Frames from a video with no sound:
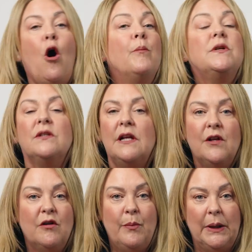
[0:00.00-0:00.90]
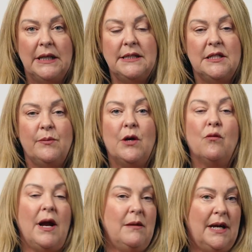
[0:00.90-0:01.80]
competent in their ability to be
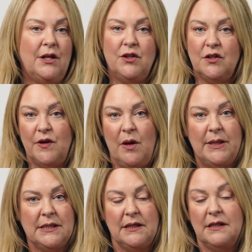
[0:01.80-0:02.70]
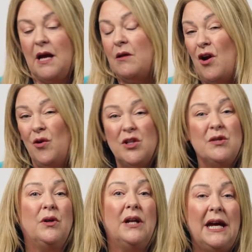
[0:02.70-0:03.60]
great managers for your business and
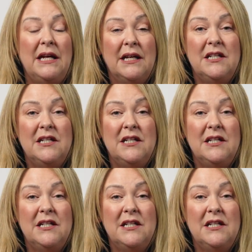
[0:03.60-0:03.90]
ultimately